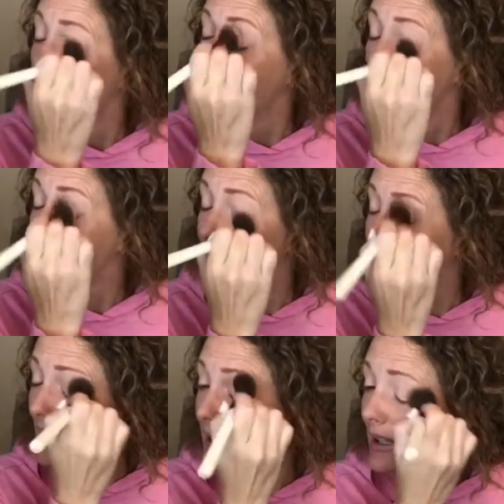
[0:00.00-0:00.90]

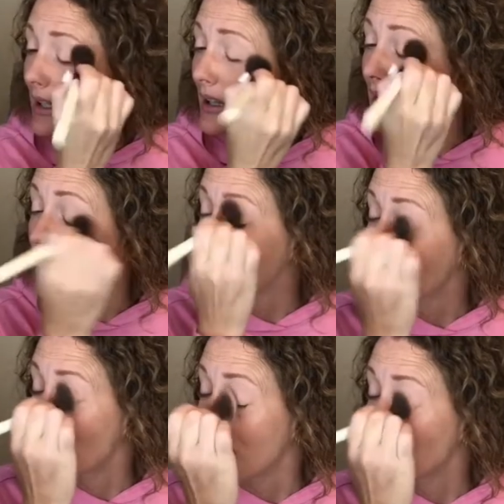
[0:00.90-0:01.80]
taking the
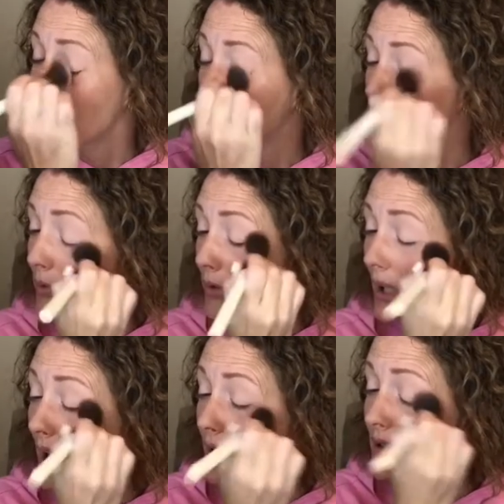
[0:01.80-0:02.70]
multiple
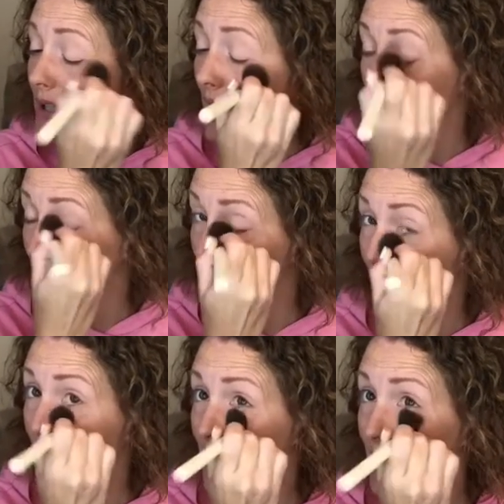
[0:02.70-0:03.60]
colors out of my
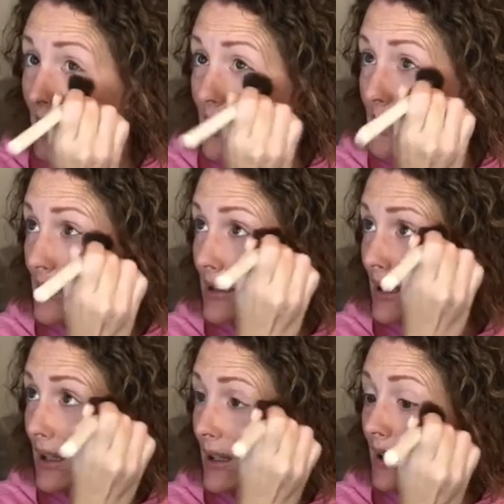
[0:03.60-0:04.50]
eyelids.
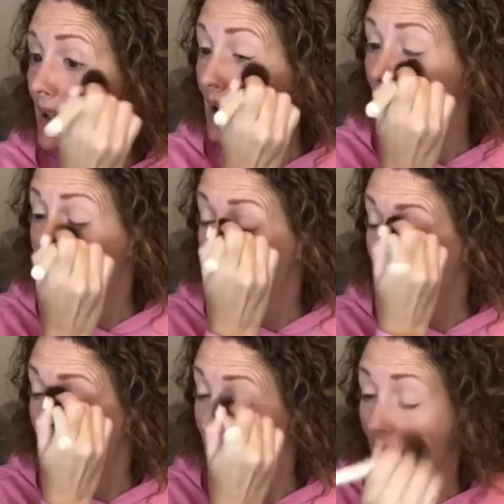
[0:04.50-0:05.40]

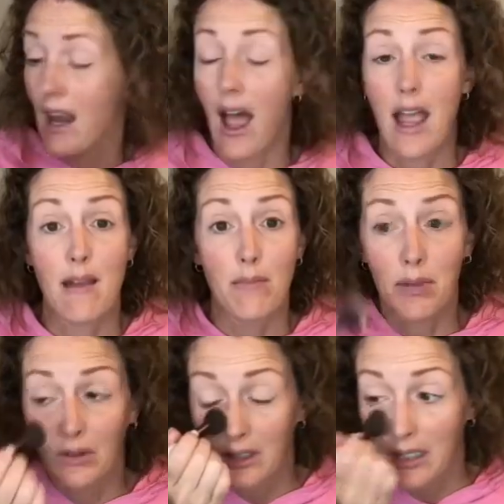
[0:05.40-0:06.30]
And then I am
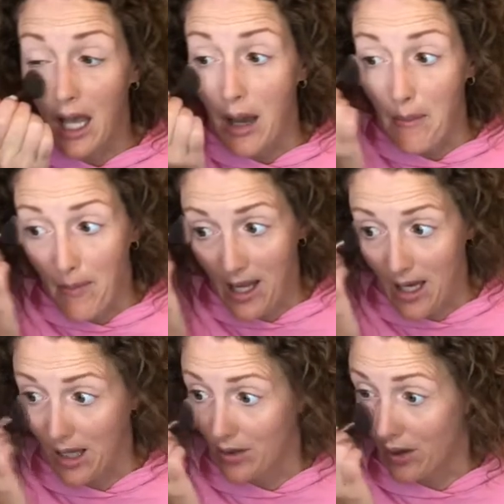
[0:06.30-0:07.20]
building up my
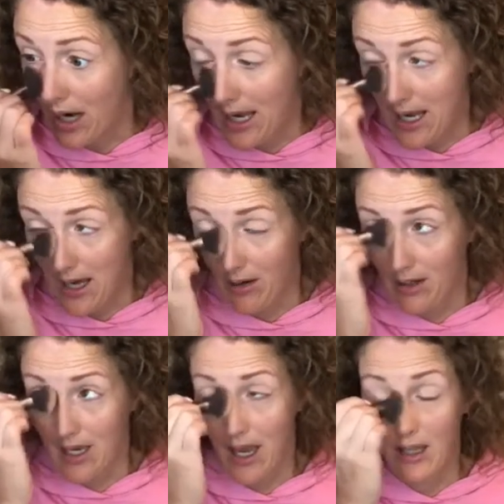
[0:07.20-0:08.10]
under eye
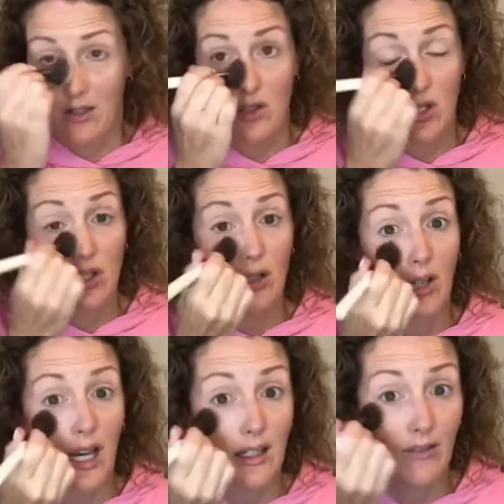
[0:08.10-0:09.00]
area just to
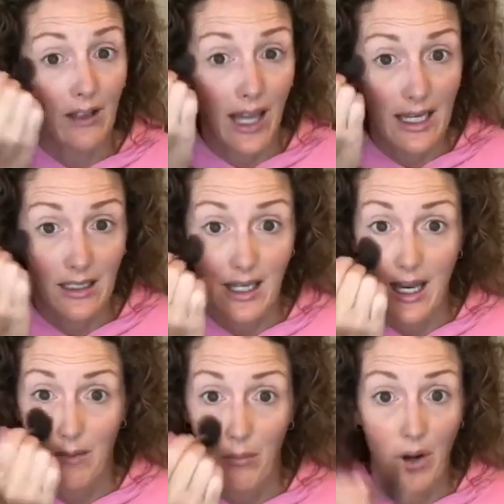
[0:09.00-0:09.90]
kind of lighten
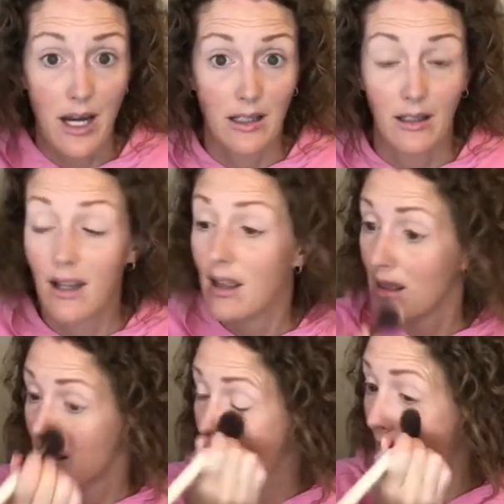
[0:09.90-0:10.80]
and brighten
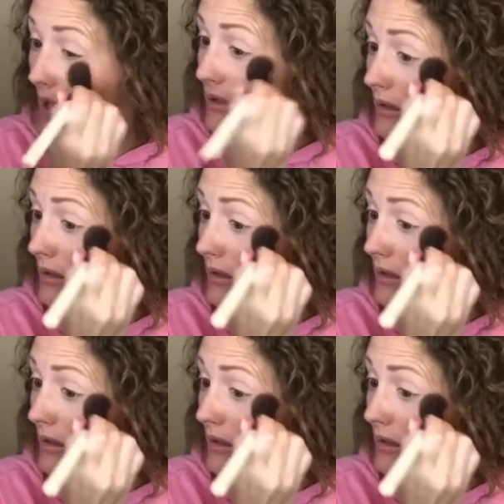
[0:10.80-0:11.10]
that.